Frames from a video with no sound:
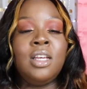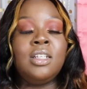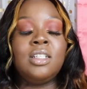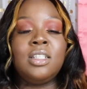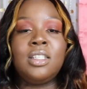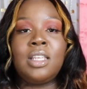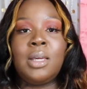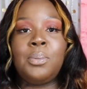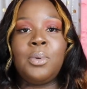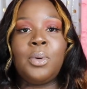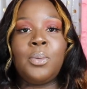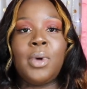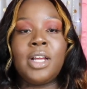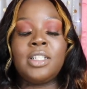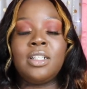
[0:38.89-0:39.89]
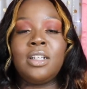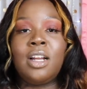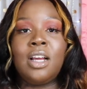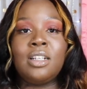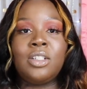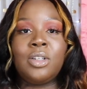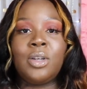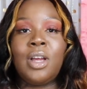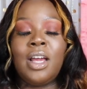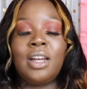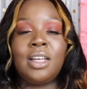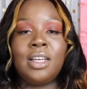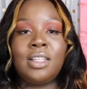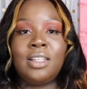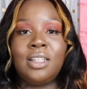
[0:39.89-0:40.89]
just keep on watching and I'll show you how to
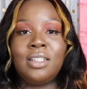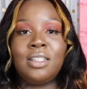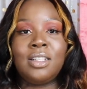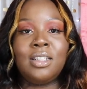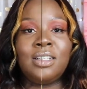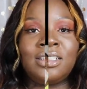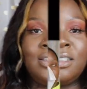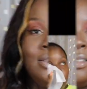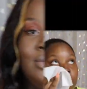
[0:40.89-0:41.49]
get this look.